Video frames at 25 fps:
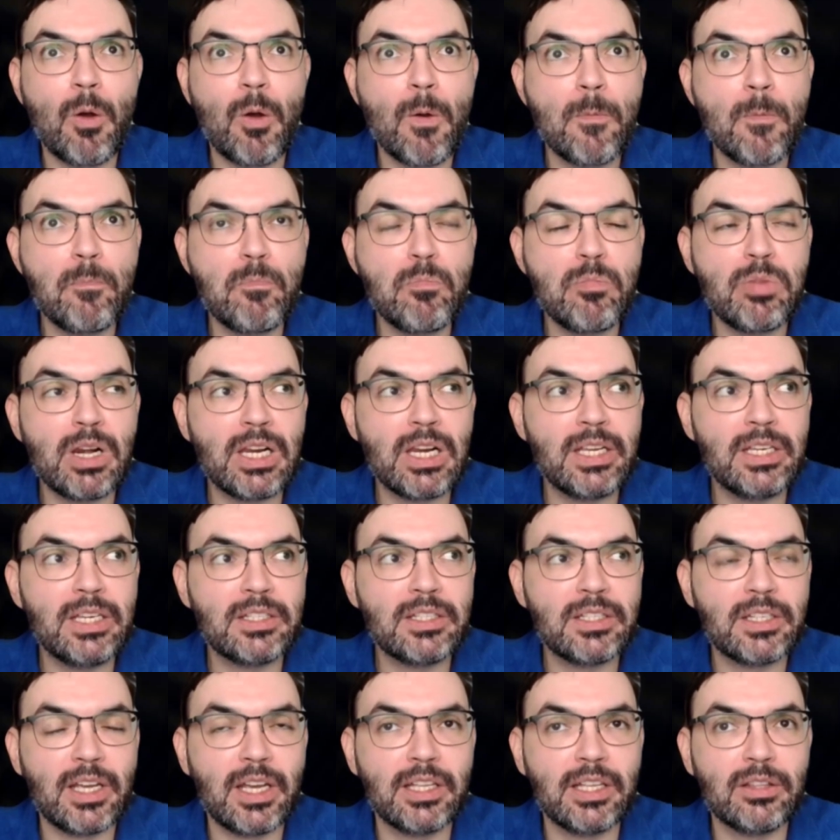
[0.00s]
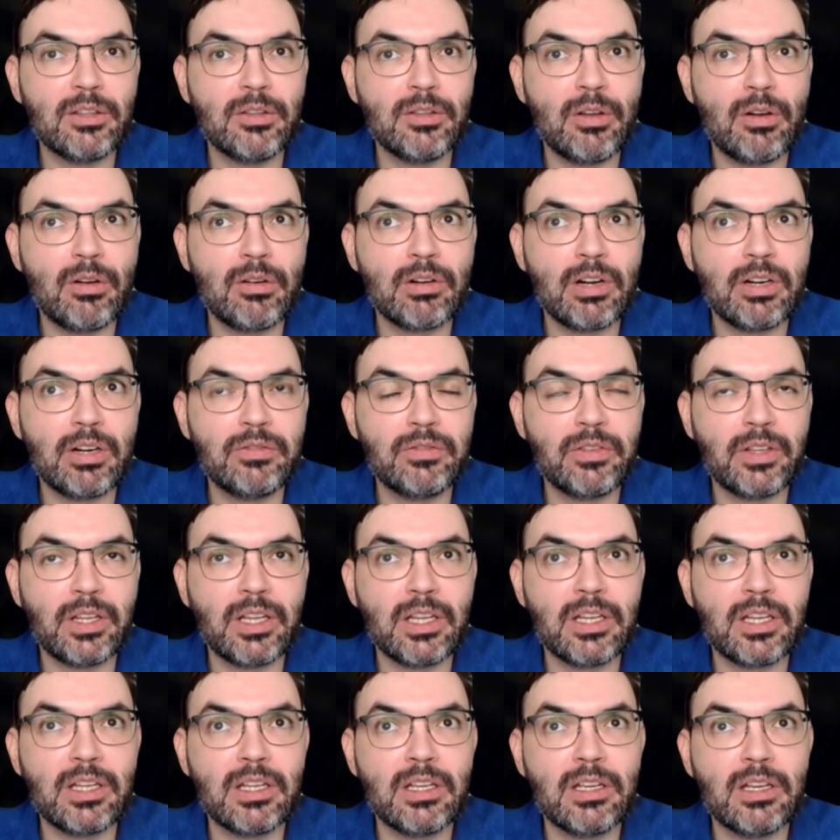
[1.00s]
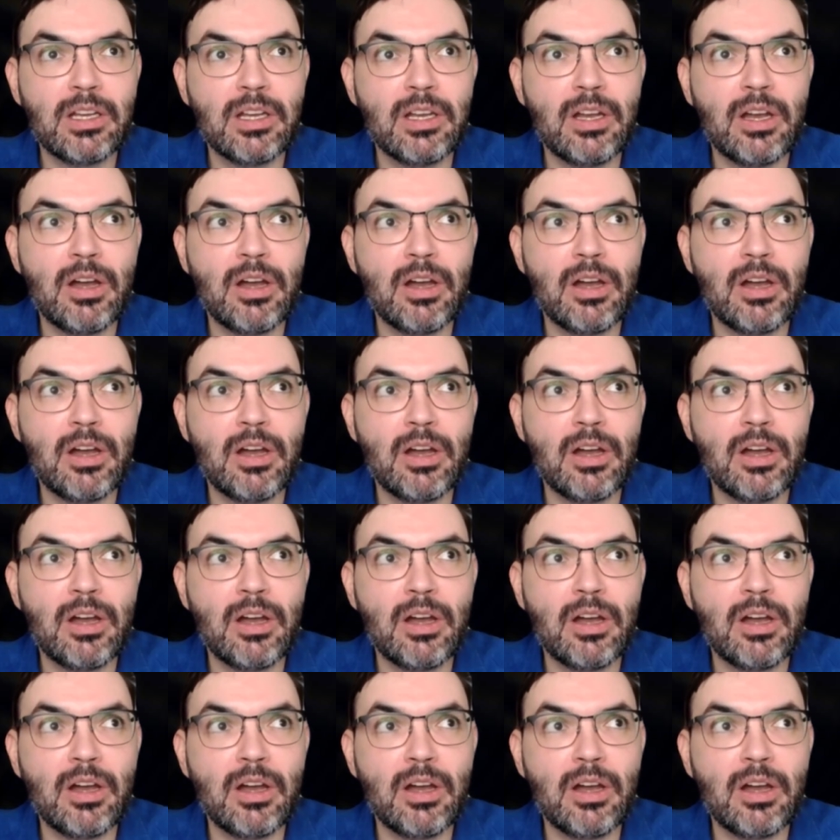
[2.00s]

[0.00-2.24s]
complete ethnography